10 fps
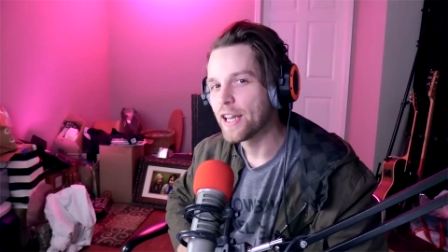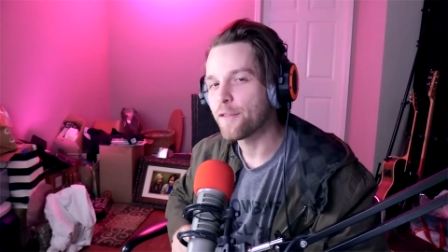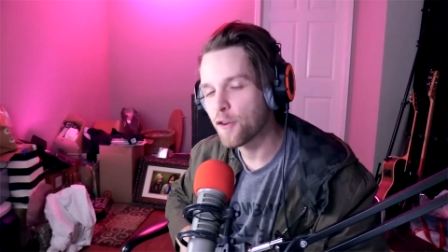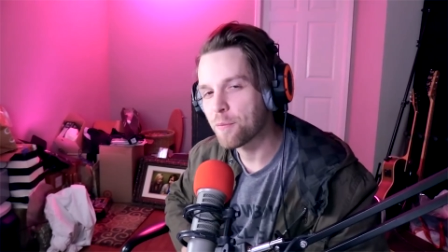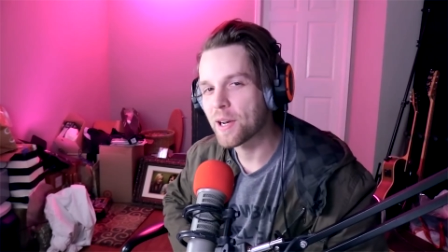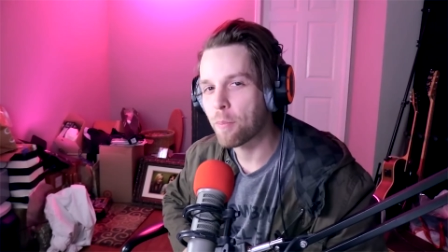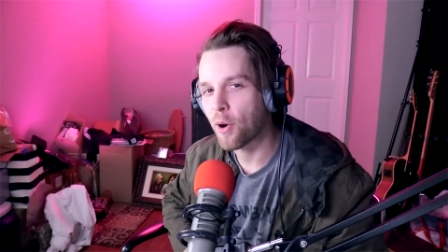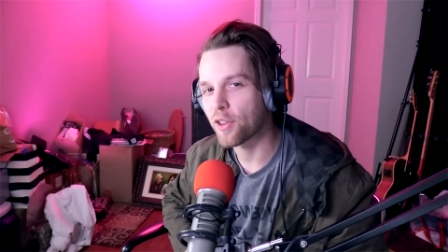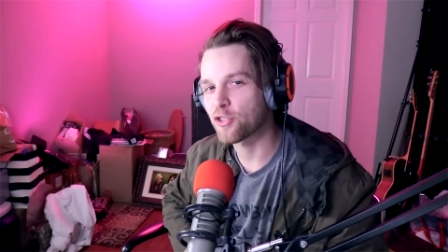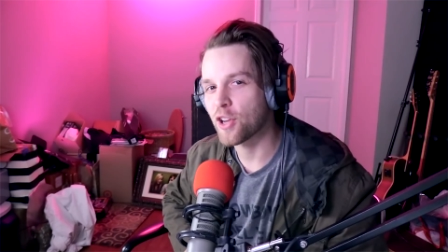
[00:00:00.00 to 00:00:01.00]
if you've been a
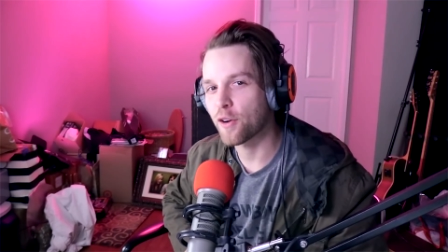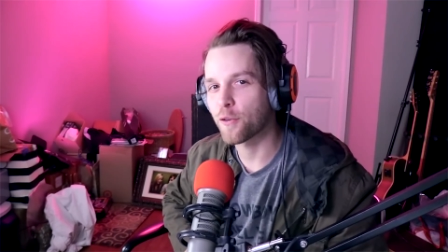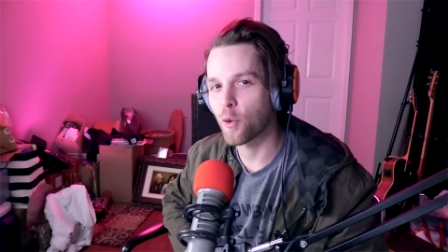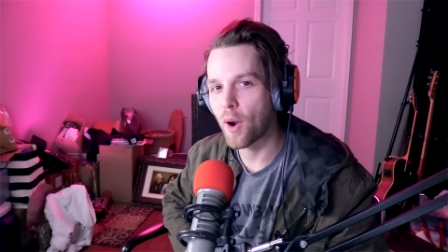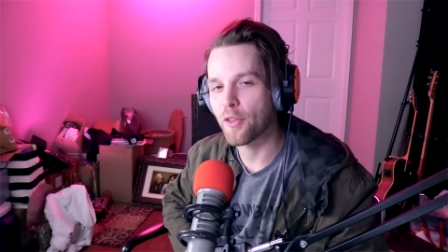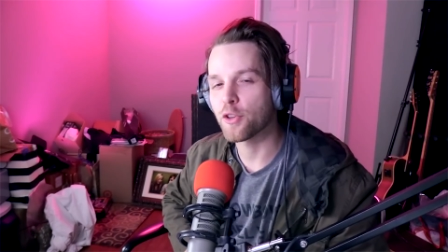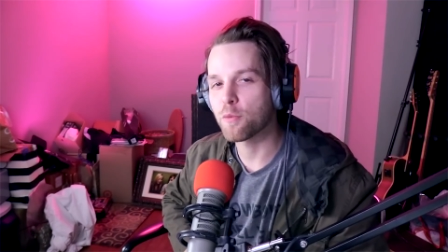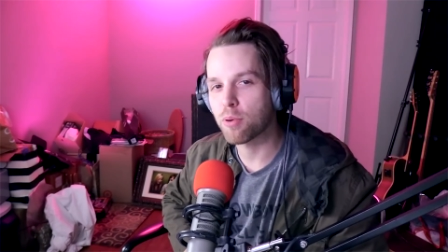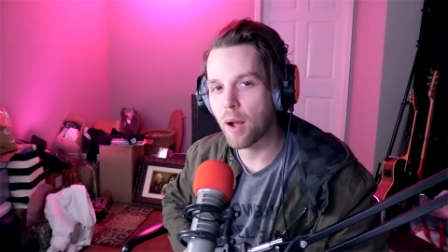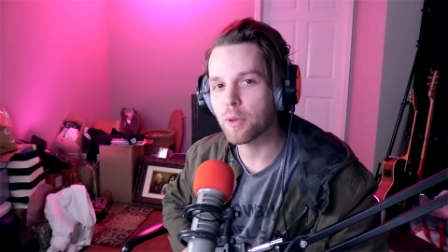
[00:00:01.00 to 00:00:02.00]
part of the channel for a while, then you
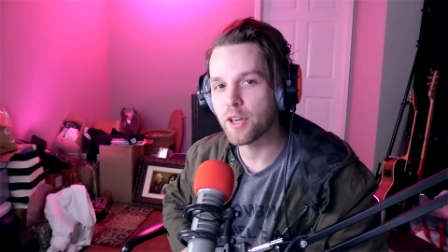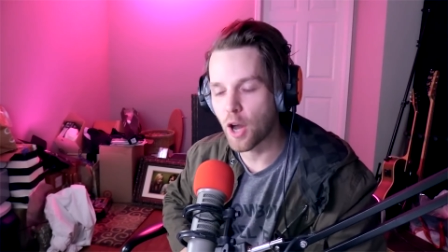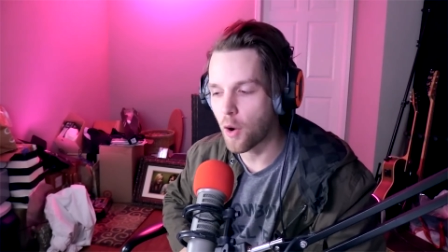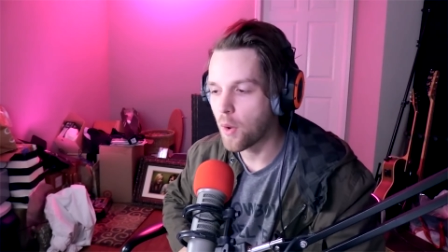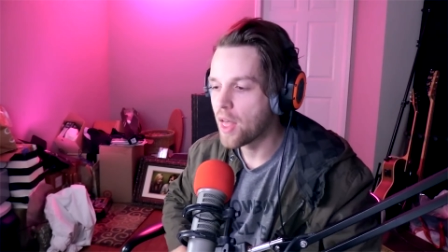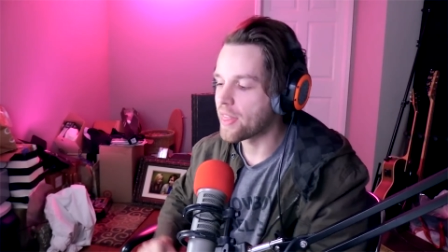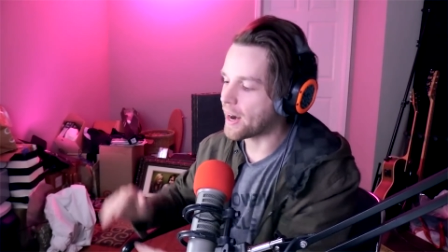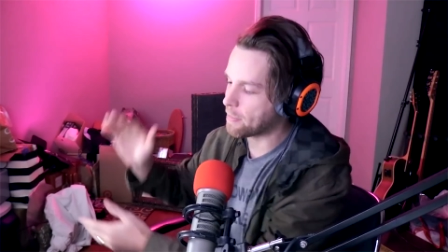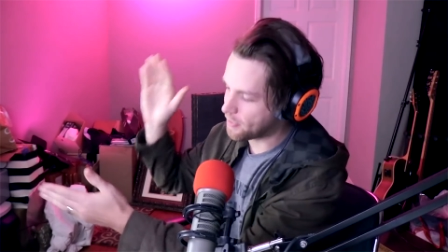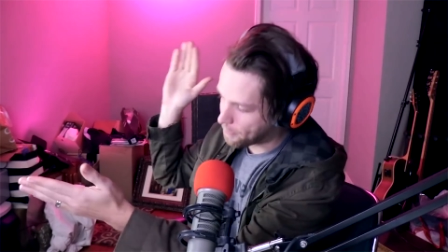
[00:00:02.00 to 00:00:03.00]
probably know that
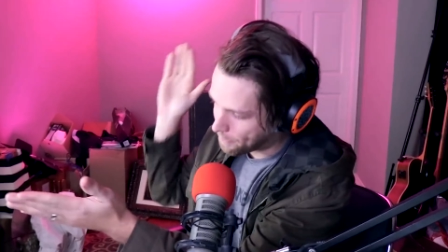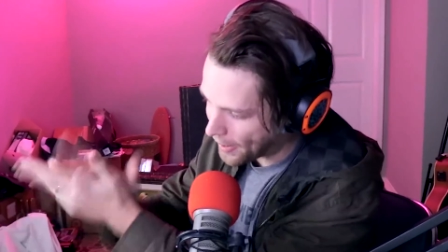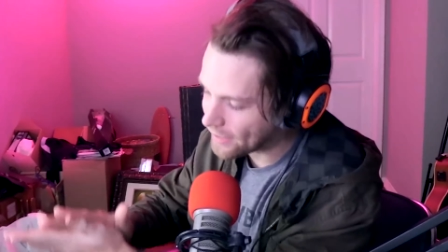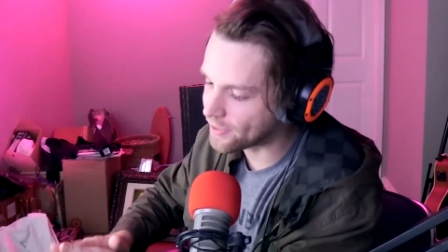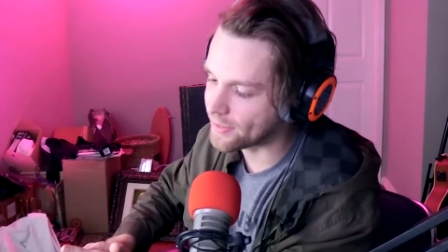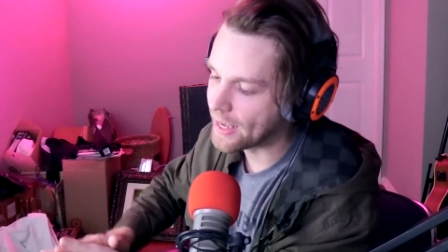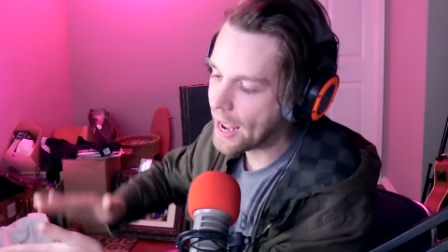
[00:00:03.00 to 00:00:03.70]
I'm the best